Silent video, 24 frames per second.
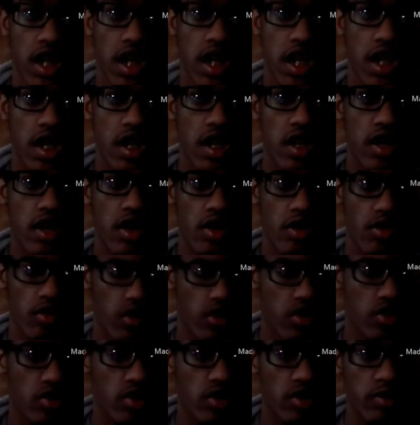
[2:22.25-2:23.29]
And
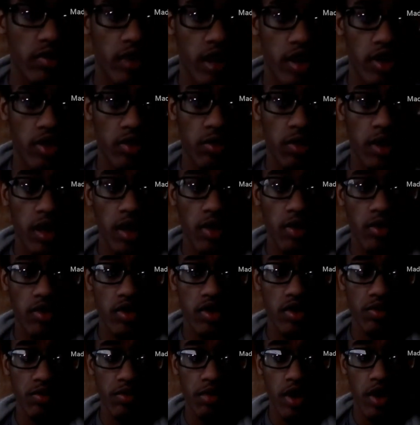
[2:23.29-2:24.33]
originally Michael Bay
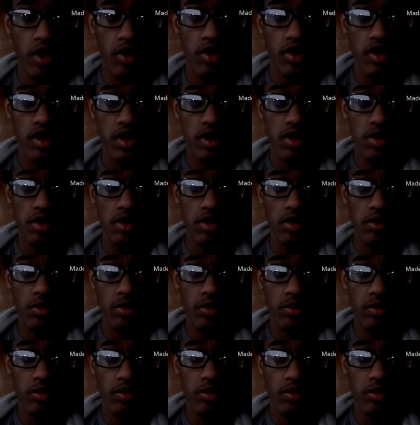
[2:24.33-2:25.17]
was supposed to